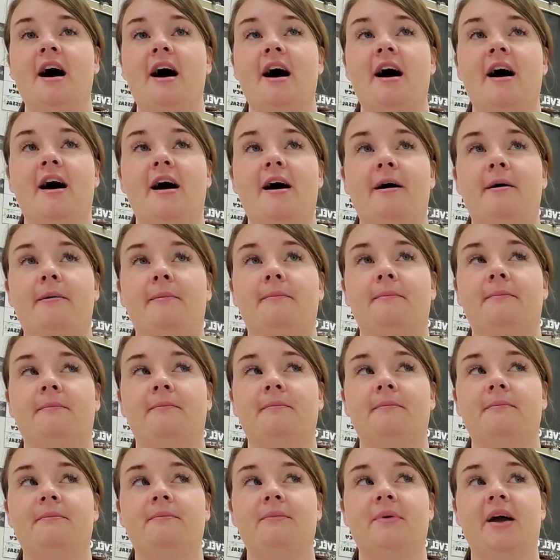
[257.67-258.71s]

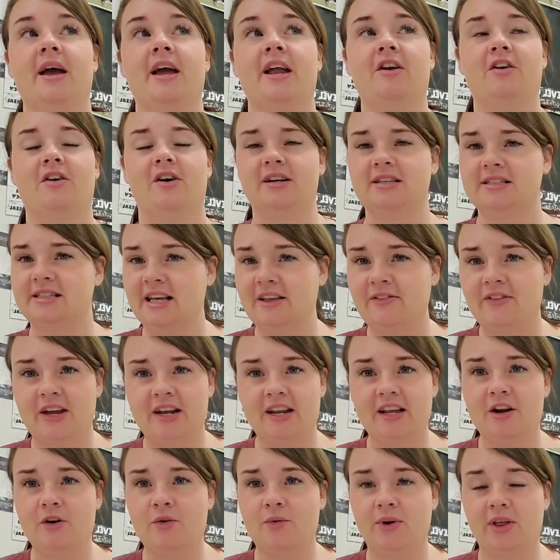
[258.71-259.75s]
and honestly, they
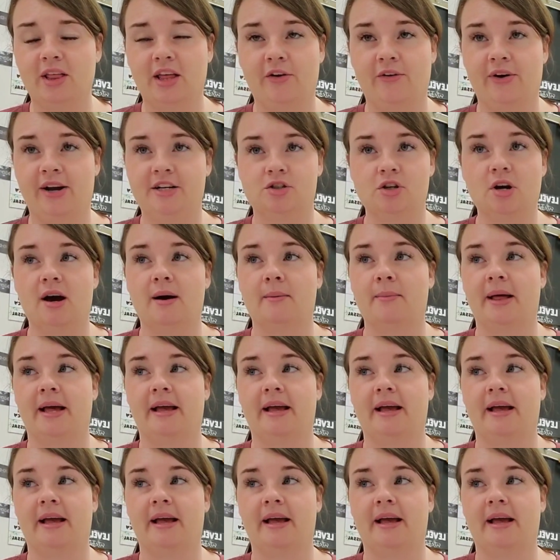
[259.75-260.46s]
did a really great job.